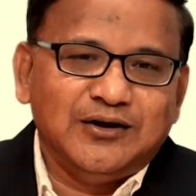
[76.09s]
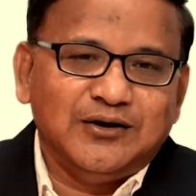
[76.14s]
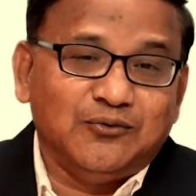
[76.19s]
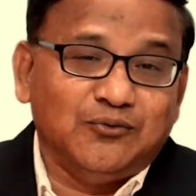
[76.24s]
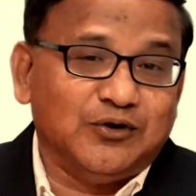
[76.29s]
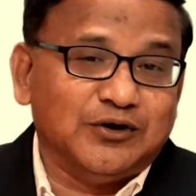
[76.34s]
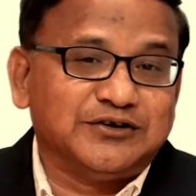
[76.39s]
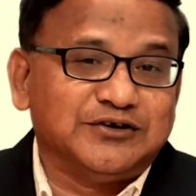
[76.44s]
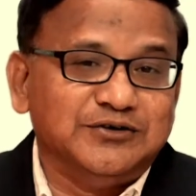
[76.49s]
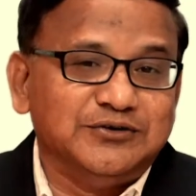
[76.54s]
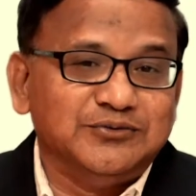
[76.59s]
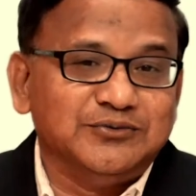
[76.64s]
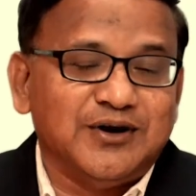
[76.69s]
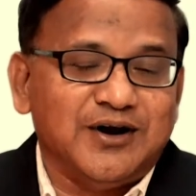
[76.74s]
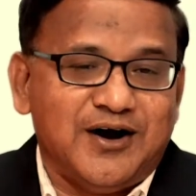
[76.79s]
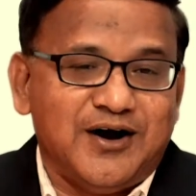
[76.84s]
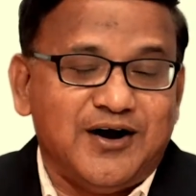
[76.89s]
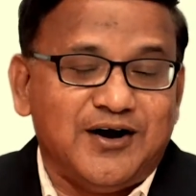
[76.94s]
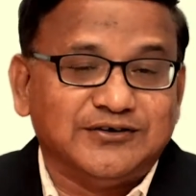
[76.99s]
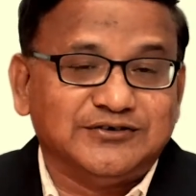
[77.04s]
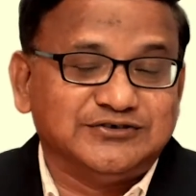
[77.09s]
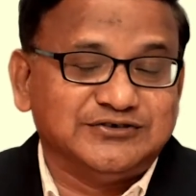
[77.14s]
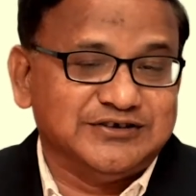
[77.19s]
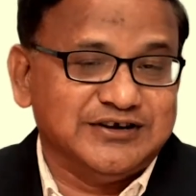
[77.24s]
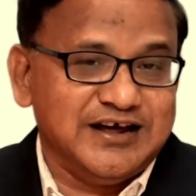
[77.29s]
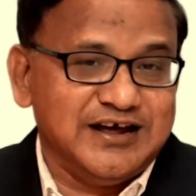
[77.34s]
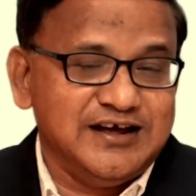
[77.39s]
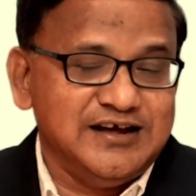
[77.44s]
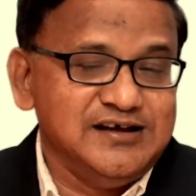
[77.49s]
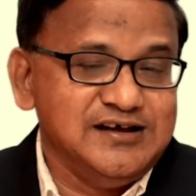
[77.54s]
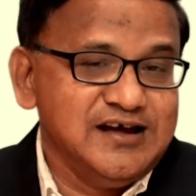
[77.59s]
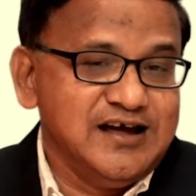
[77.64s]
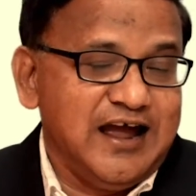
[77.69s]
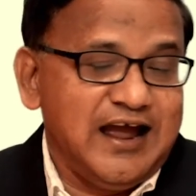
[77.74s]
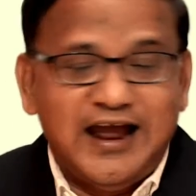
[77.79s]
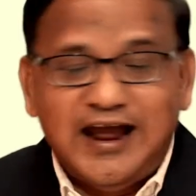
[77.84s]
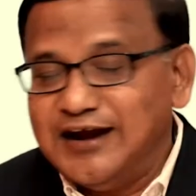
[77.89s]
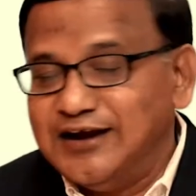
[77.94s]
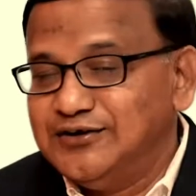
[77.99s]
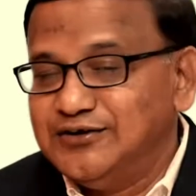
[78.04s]
what you are today
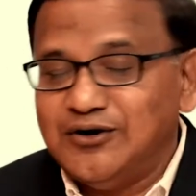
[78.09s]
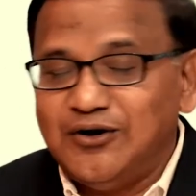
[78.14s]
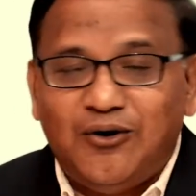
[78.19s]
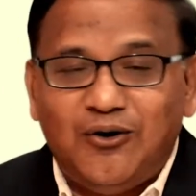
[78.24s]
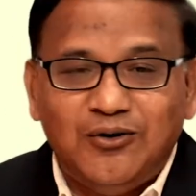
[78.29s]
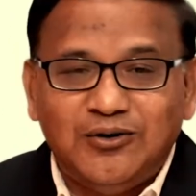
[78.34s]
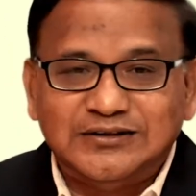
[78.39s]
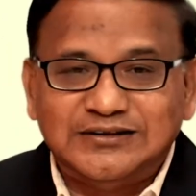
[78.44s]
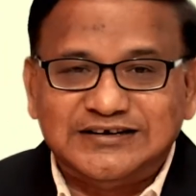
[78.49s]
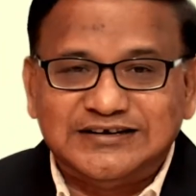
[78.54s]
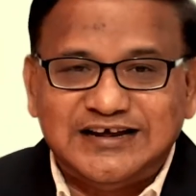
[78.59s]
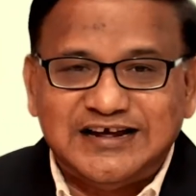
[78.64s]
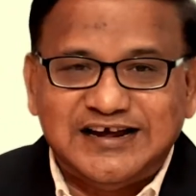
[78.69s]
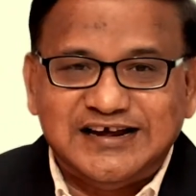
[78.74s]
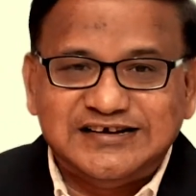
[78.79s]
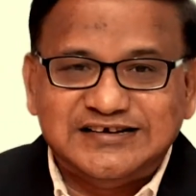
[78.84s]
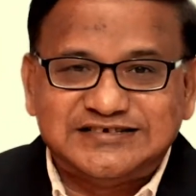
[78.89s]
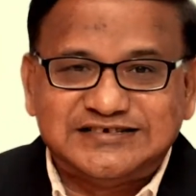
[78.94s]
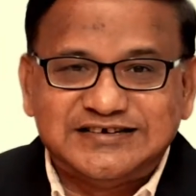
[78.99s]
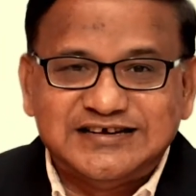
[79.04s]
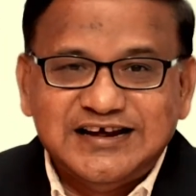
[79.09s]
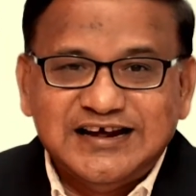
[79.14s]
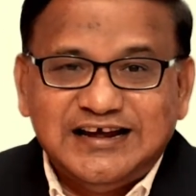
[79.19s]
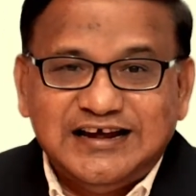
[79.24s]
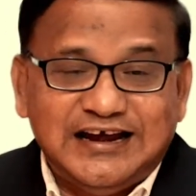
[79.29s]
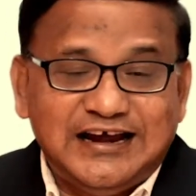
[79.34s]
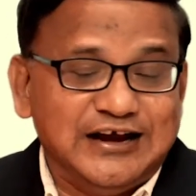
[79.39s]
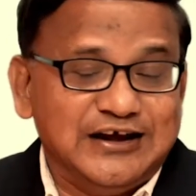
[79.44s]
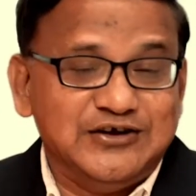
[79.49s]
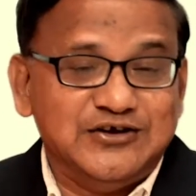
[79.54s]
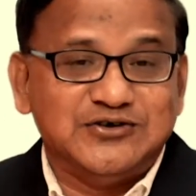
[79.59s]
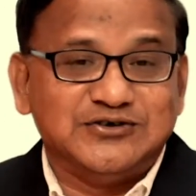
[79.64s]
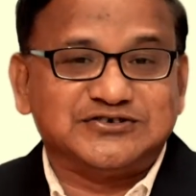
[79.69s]
and all the days in your